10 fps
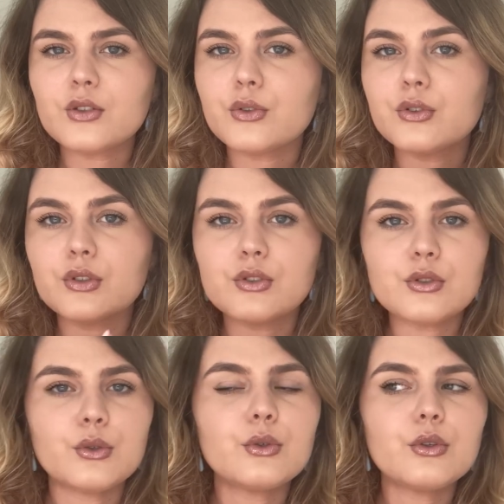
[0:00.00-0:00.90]
on the
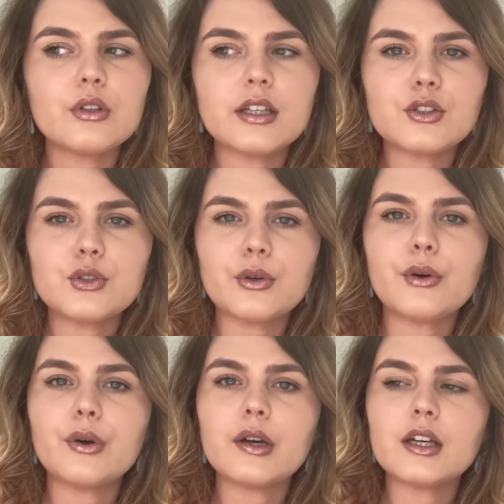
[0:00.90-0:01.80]
school that you're
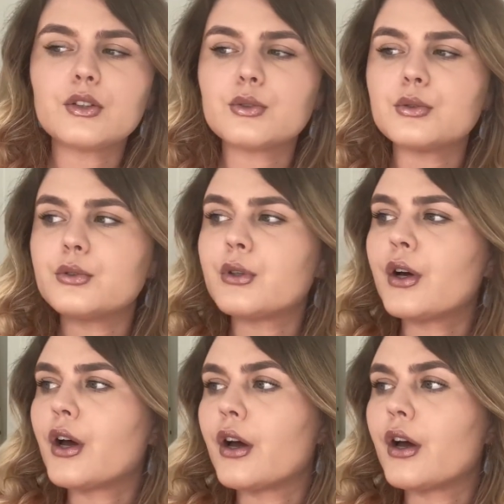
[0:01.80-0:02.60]
going to,